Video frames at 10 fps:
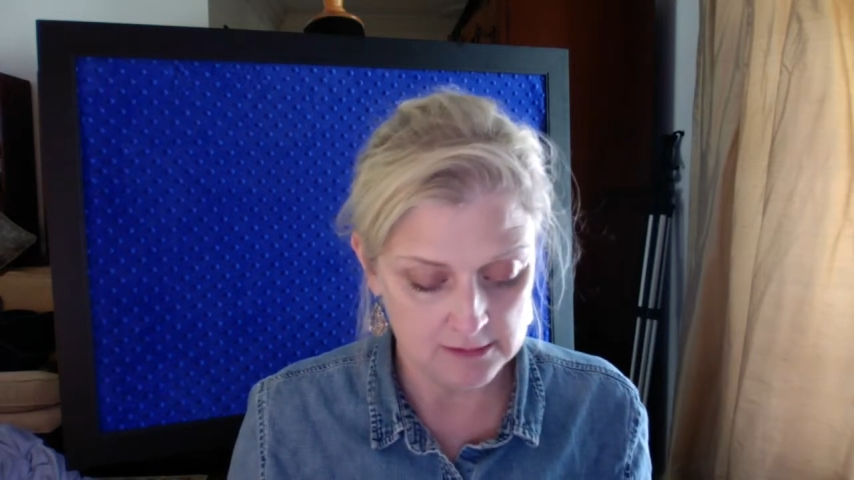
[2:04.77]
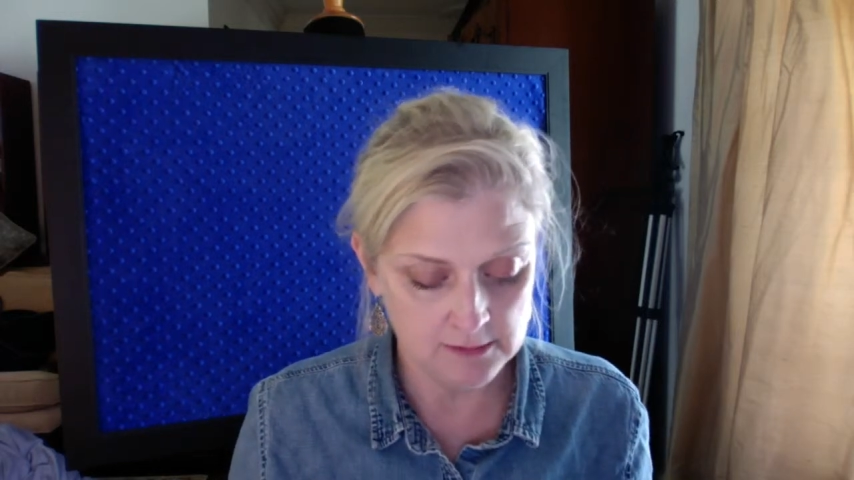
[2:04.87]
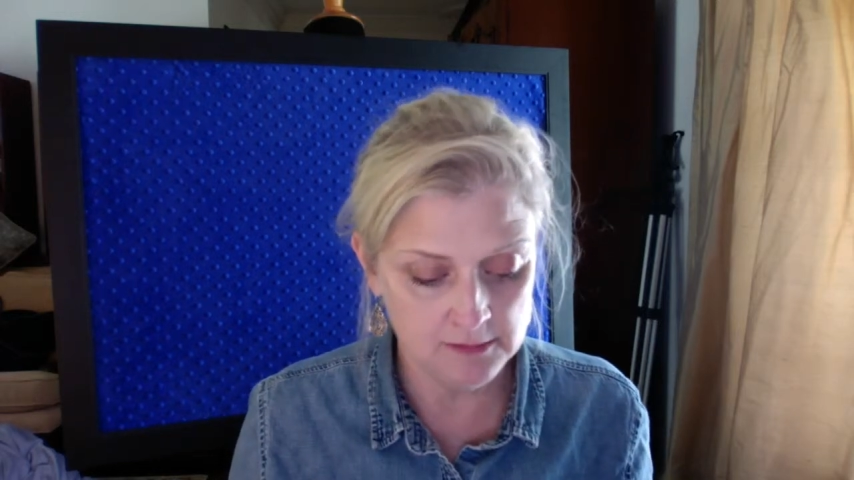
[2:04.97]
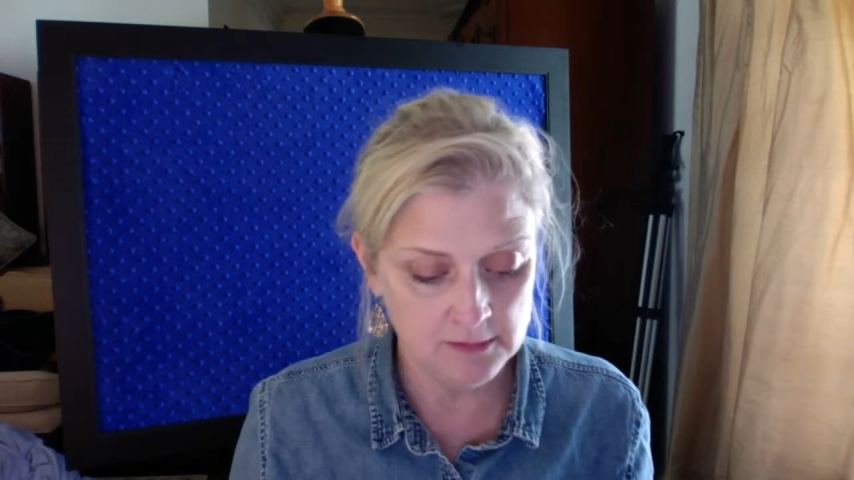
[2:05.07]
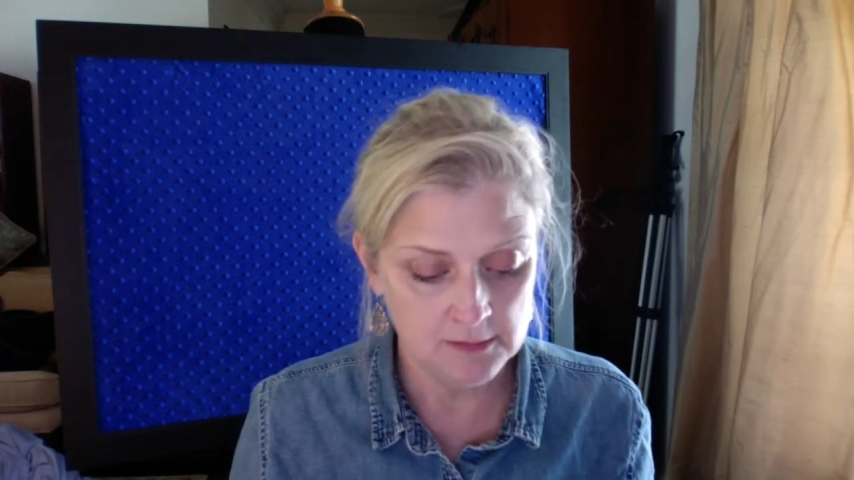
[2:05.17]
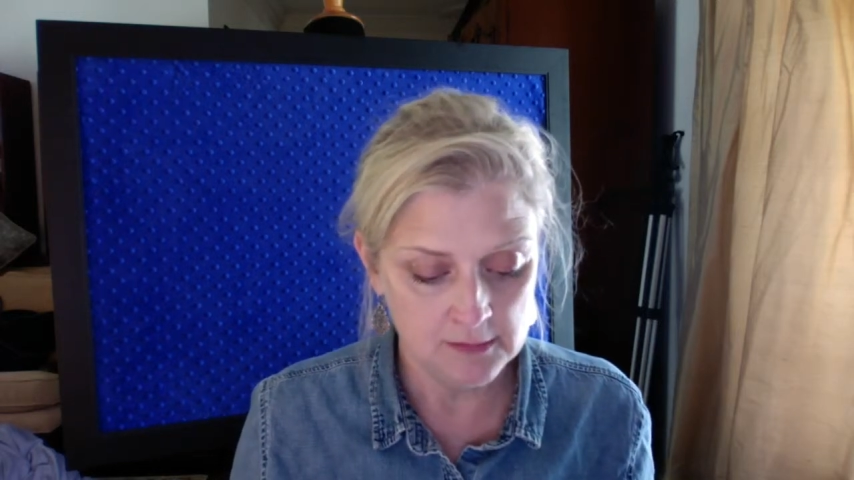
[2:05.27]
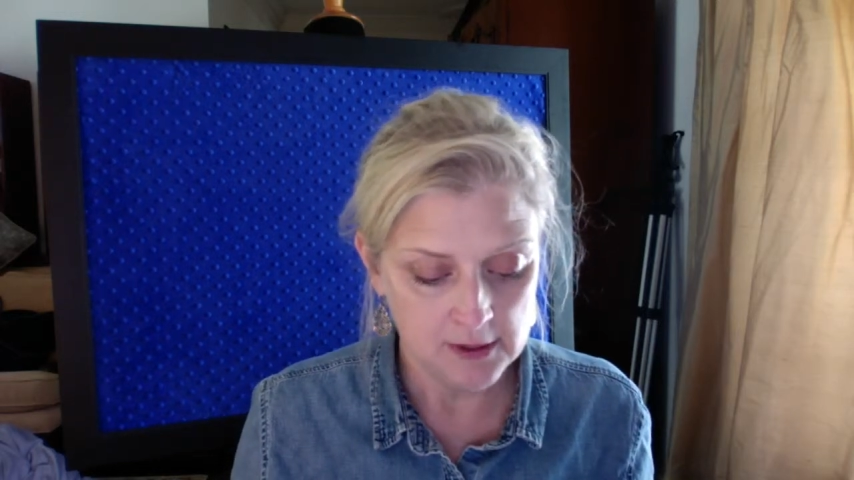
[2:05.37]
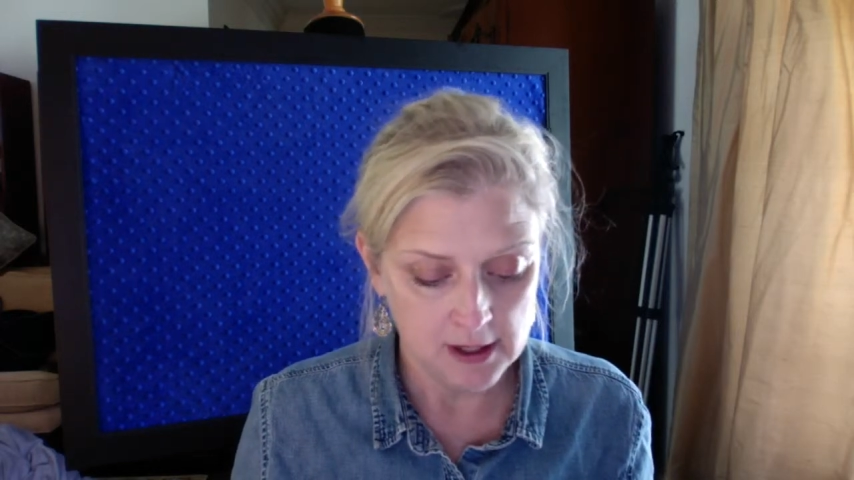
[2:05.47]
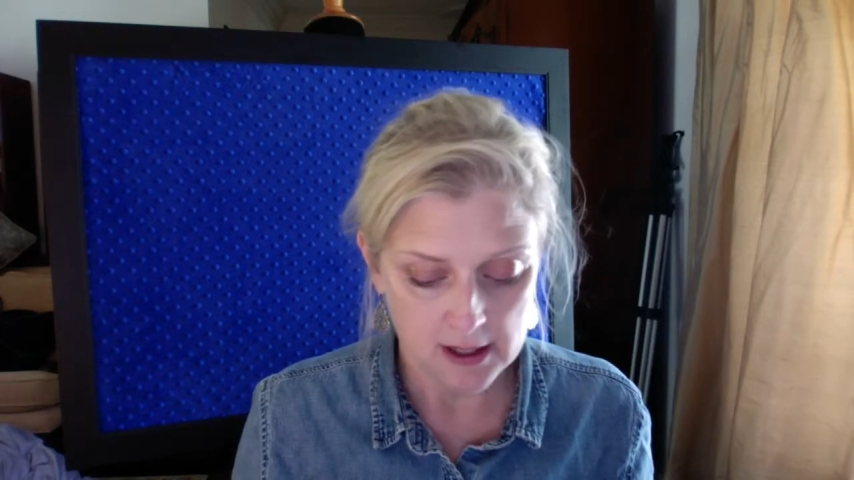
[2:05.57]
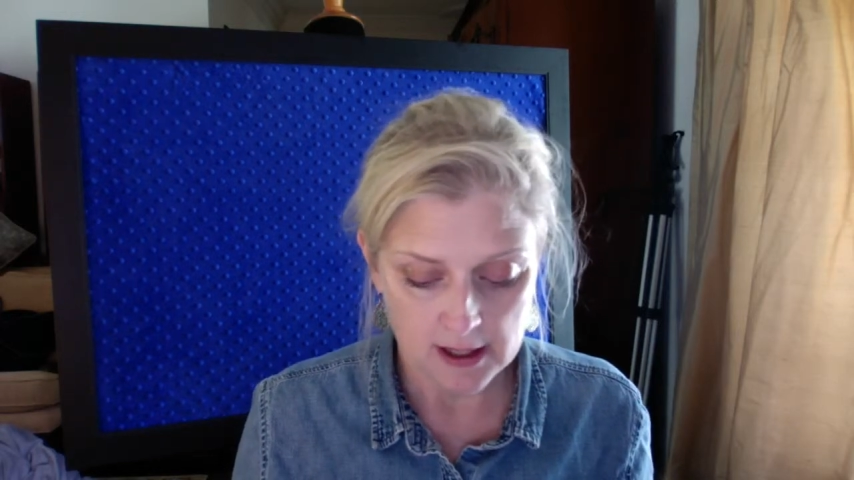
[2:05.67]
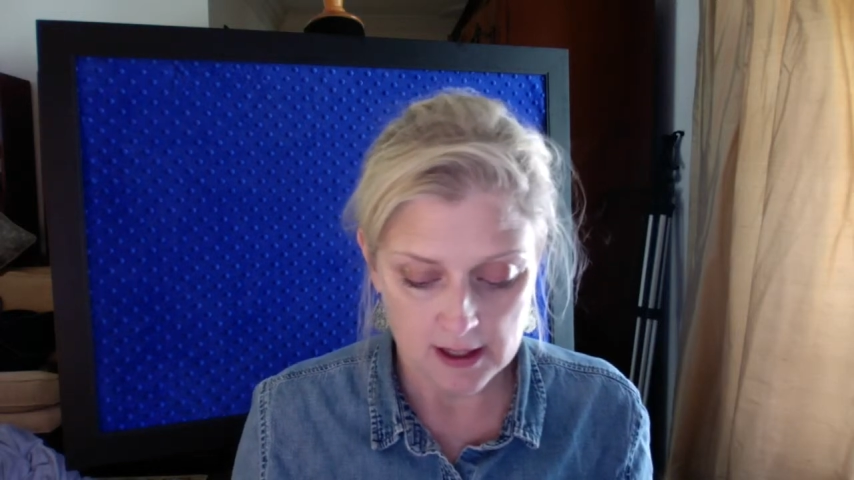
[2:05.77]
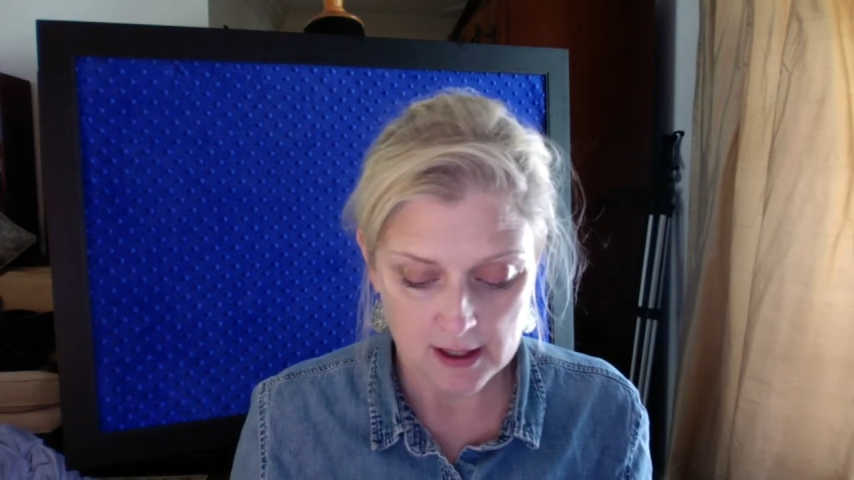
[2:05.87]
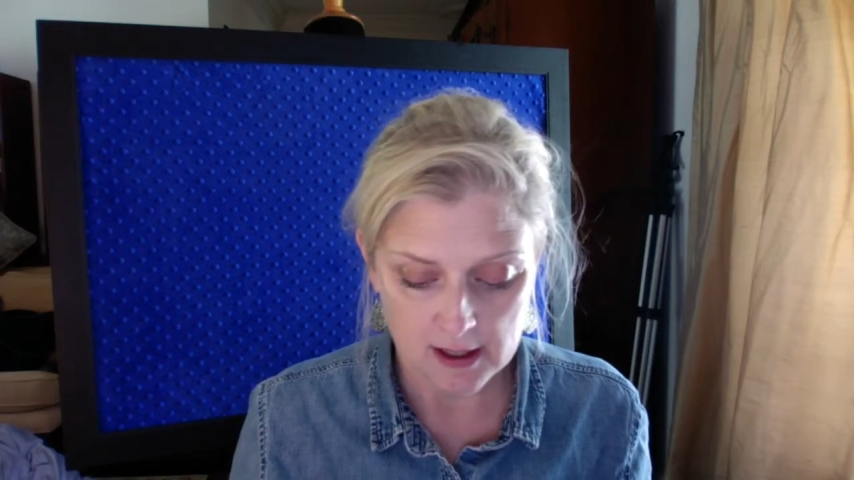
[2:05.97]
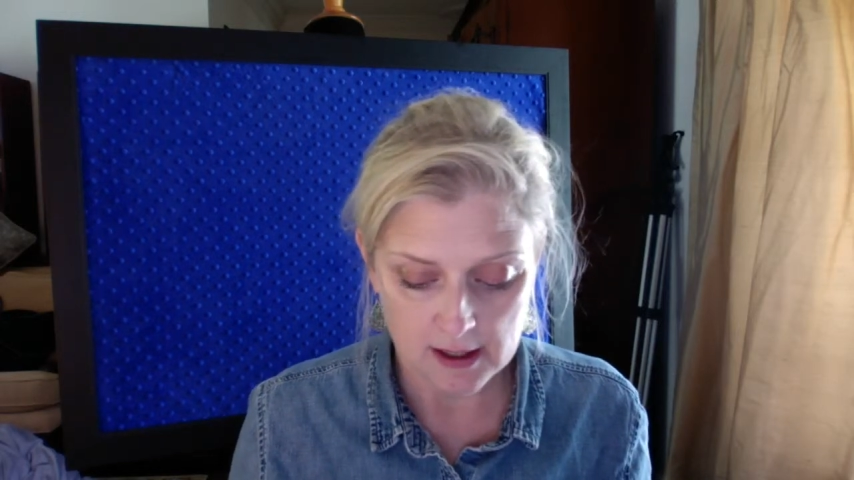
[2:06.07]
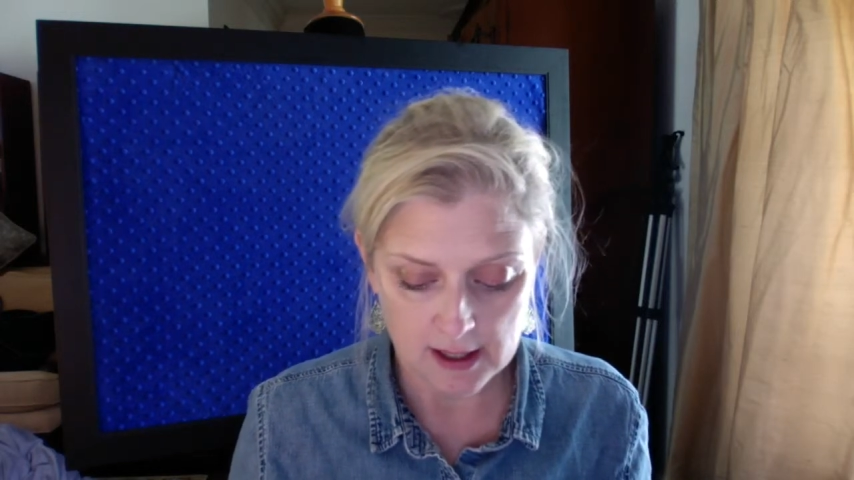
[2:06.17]

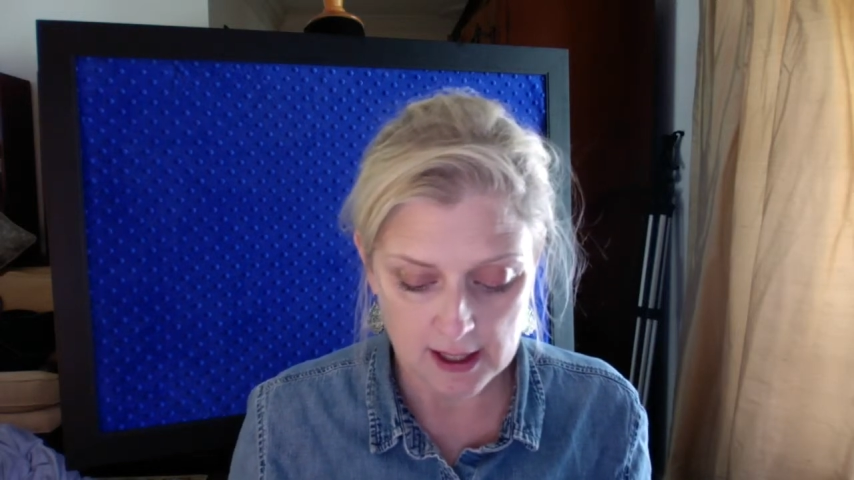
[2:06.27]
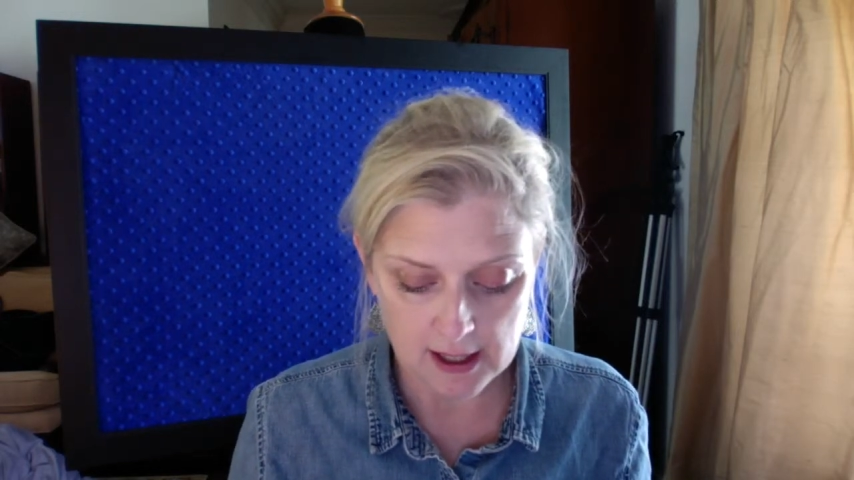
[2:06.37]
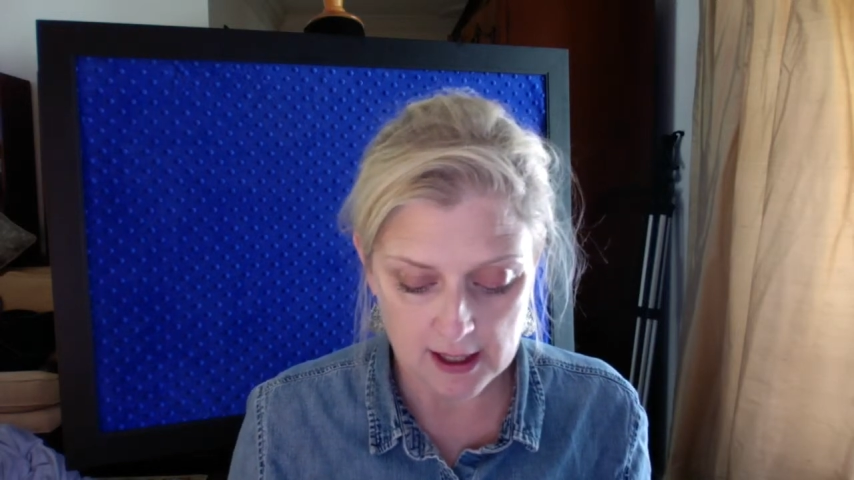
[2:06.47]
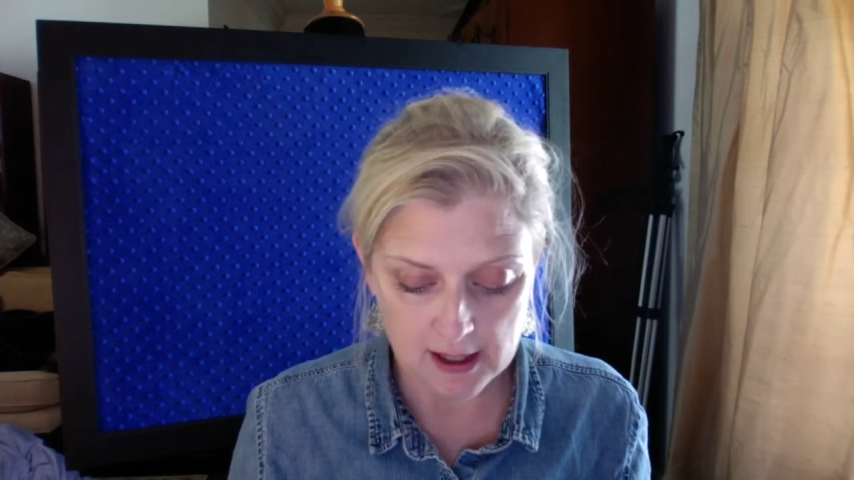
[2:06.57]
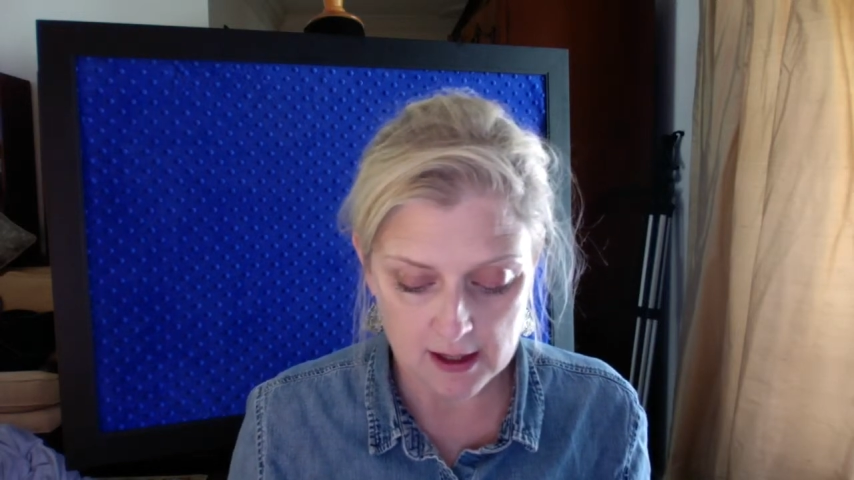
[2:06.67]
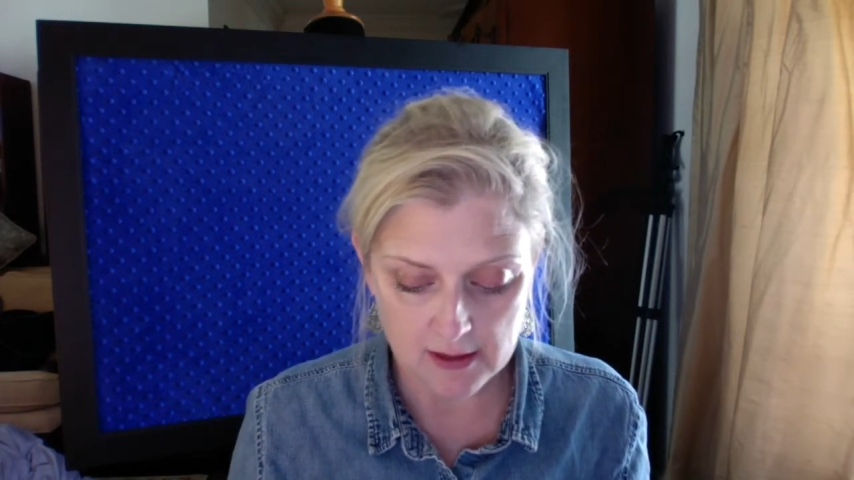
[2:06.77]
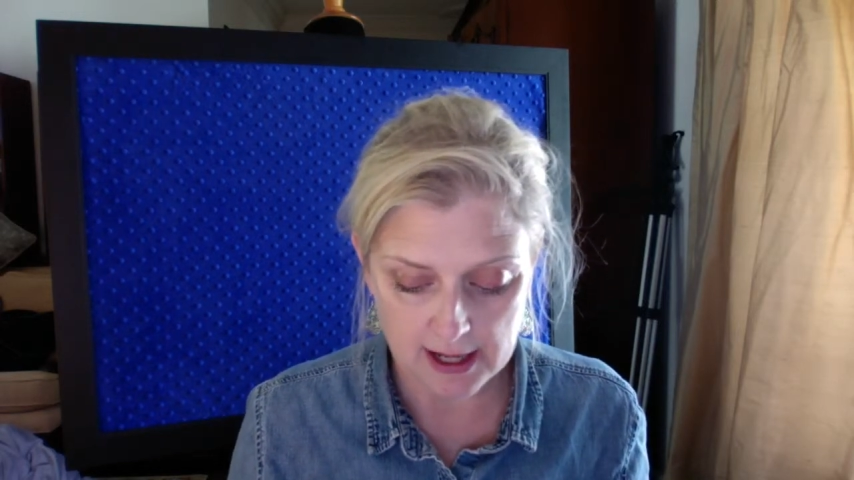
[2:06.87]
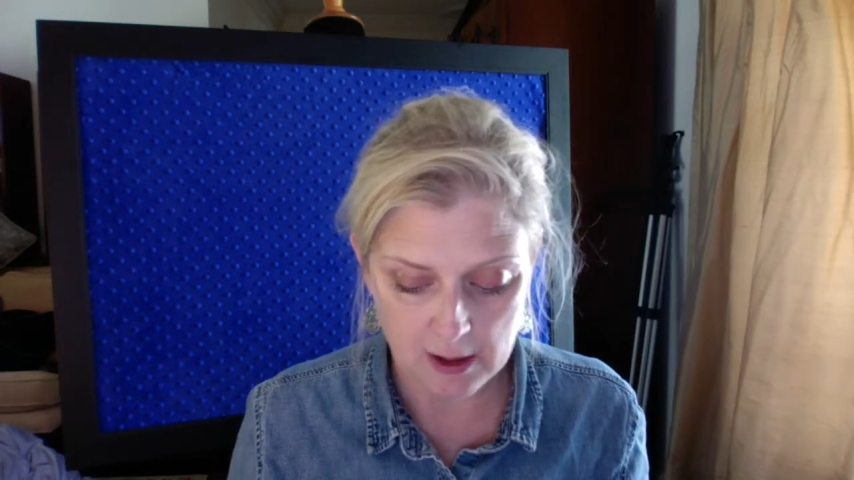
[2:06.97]
that